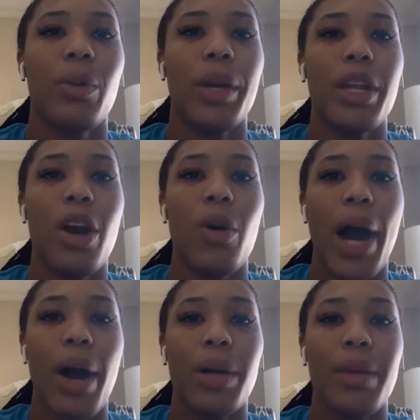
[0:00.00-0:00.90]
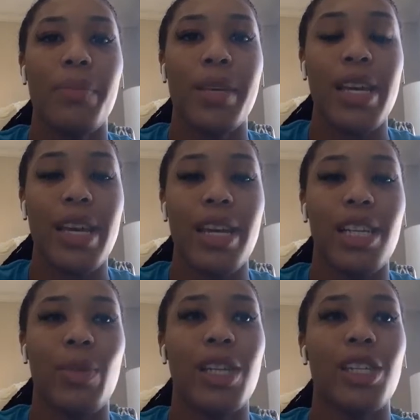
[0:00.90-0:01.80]
We know how it can be,
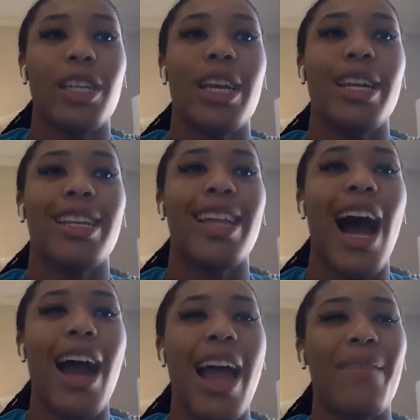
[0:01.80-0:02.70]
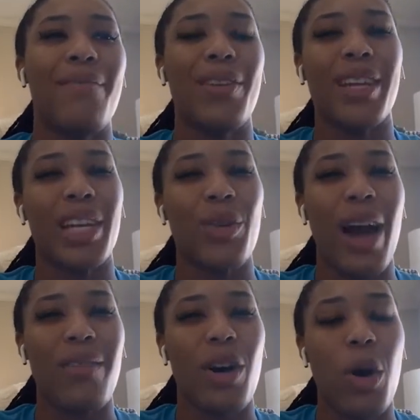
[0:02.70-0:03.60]
especially not feeling like you
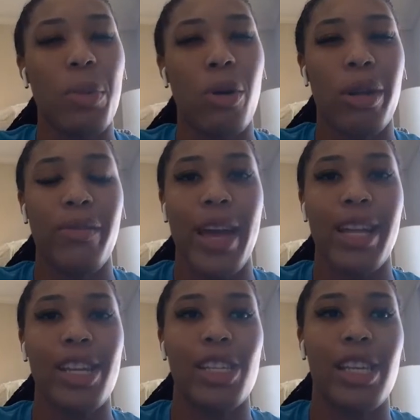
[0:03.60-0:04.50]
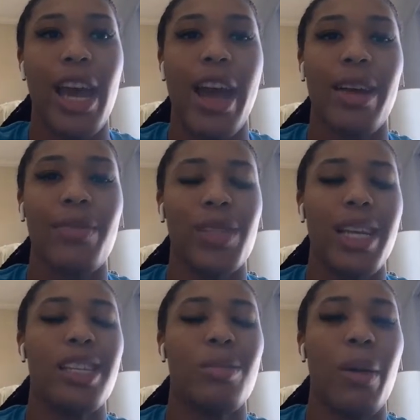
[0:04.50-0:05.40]
have a home court advantage. And I would say
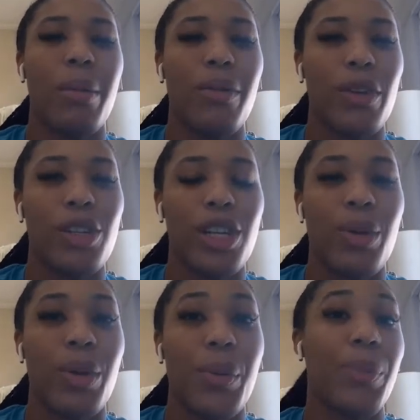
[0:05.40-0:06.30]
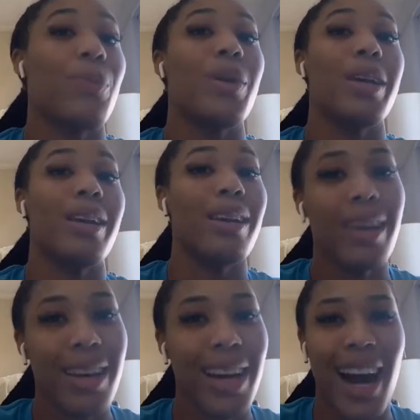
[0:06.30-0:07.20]
this is probably the first year where we
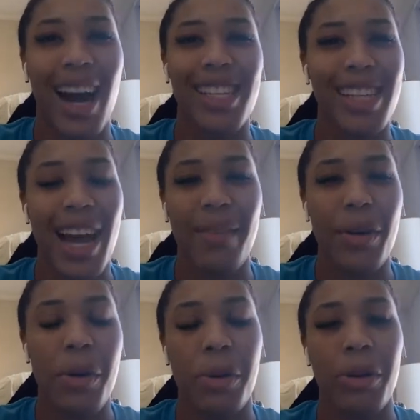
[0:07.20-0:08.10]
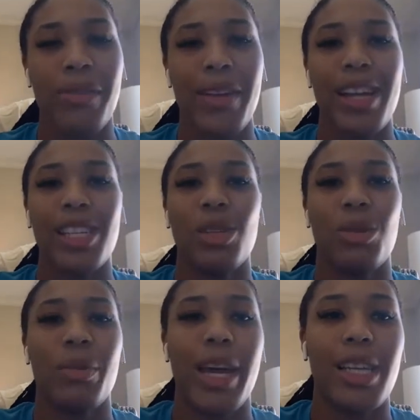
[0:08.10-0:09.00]
kind of have a home court advantage because
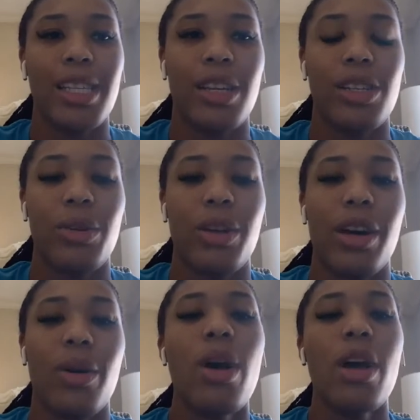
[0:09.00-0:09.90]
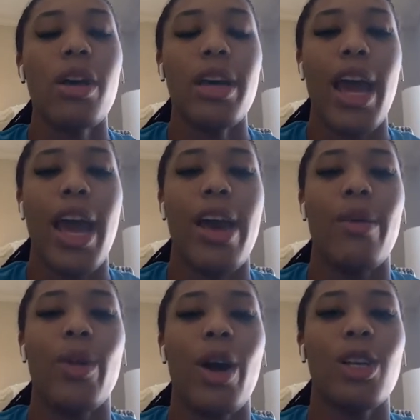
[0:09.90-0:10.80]
we're playing in San Antonio.
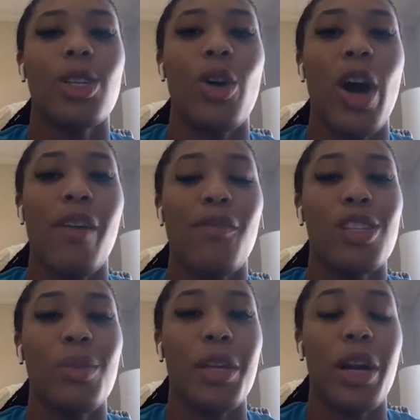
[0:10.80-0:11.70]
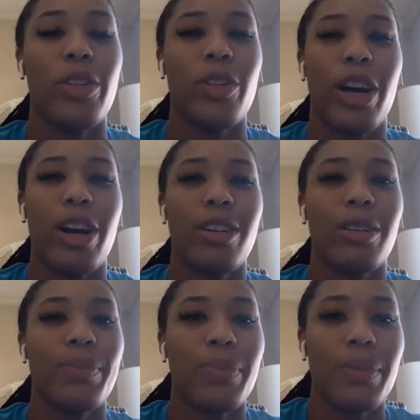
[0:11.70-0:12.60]
And we also know how it feels to be the underdog.